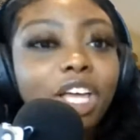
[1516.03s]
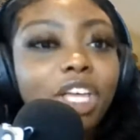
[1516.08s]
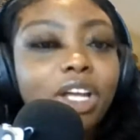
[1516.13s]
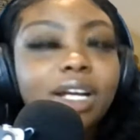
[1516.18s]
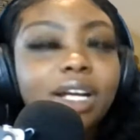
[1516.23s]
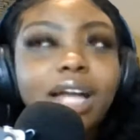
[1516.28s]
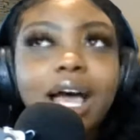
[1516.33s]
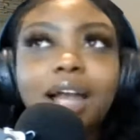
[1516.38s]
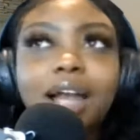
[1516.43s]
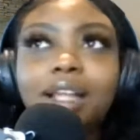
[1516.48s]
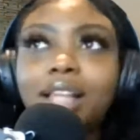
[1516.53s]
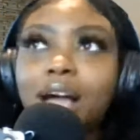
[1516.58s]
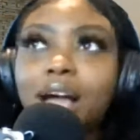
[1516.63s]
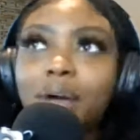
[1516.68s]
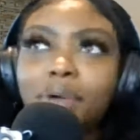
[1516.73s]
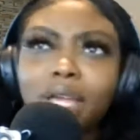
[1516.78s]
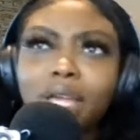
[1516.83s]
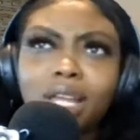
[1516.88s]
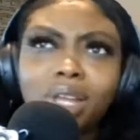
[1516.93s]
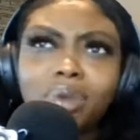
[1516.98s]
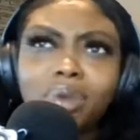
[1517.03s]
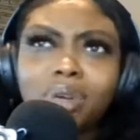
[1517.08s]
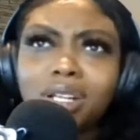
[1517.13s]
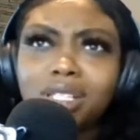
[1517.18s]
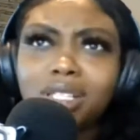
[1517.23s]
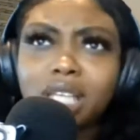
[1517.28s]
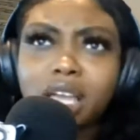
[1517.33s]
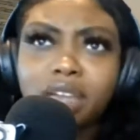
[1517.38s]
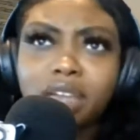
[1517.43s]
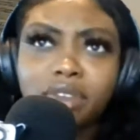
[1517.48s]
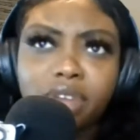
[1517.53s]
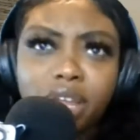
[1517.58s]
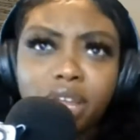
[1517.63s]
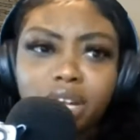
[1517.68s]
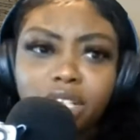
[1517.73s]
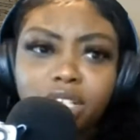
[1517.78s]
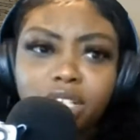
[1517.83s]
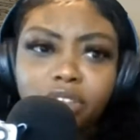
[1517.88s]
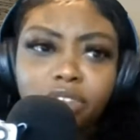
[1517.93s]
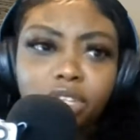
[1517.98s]
You're not allowing anyone to take
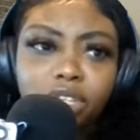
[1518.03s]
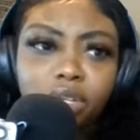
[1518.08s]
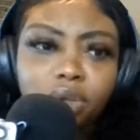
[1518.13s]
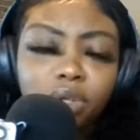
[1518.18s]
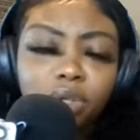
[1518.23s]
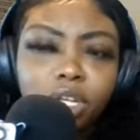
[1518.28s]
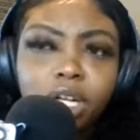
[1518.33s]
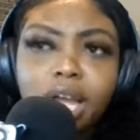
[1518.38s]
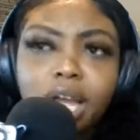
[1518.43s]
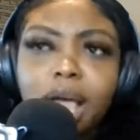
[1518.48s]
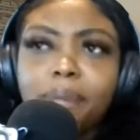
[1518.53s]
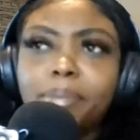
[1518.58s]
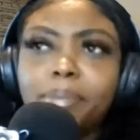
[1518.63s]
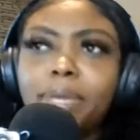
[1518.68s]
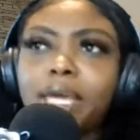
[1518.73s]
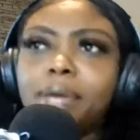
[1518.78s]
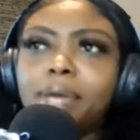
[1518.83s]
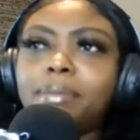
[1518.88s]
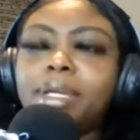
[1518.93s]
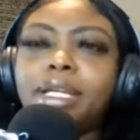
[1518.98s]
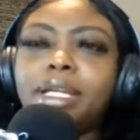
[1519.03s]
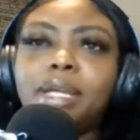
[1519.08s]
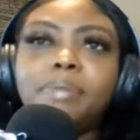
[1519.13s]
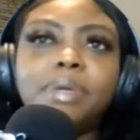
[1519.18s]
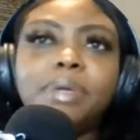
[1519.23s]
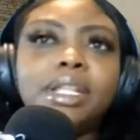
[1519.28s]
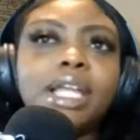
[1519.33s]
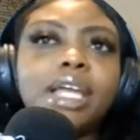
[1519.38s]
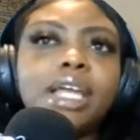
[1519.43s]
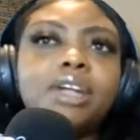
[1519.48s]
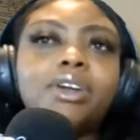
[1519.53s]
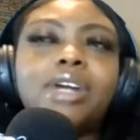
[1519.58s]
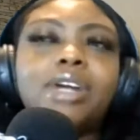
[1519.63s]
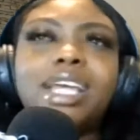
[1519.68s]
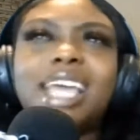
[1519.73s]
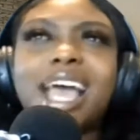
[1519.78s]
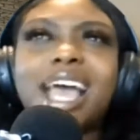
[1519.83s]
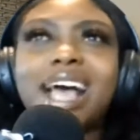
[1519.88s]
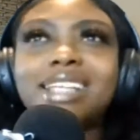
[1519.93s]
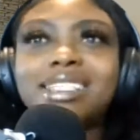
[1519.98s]
advantage of you. You're not being manipulated or
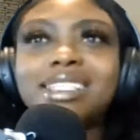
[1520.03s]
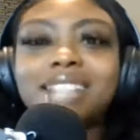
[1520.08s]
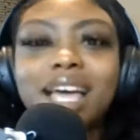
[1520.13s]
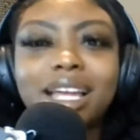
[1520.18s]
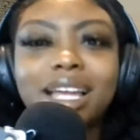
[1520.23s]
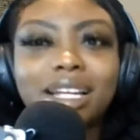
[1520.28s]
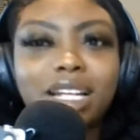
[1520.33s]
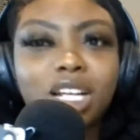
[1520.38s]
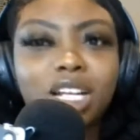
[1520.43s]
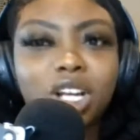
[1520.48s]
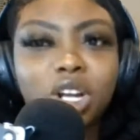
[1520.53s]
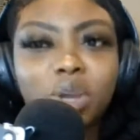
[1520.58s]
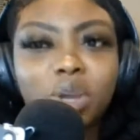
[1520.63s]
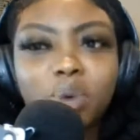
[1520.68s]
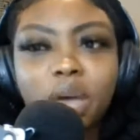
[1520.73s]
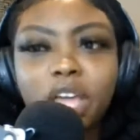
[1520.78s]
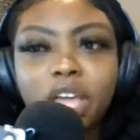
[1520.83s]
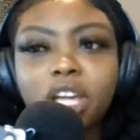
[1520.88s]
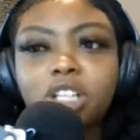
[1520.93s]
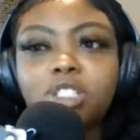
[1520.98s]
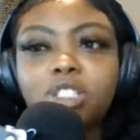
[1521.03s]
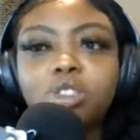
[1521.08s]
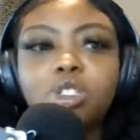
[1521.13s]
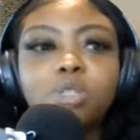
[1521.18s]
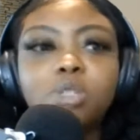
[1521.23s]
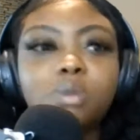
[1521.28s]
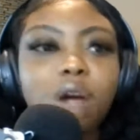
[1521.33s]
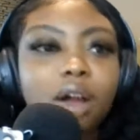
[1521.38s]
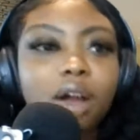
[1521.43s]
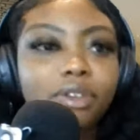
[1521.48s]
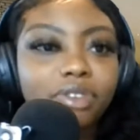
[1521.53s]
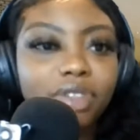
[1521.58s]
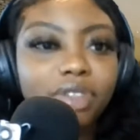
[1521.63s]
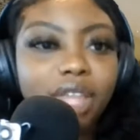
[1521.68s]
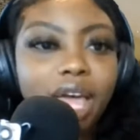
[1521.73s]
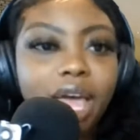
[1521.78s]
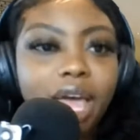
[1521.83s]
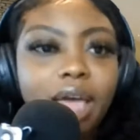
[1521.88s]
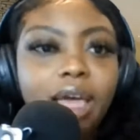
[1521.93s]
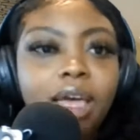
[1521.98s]
gaslighted in any way. You're too smart for
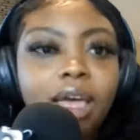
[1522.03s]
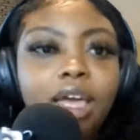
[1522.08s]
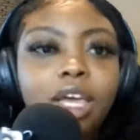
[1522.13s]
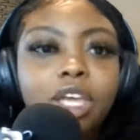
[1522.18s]
that.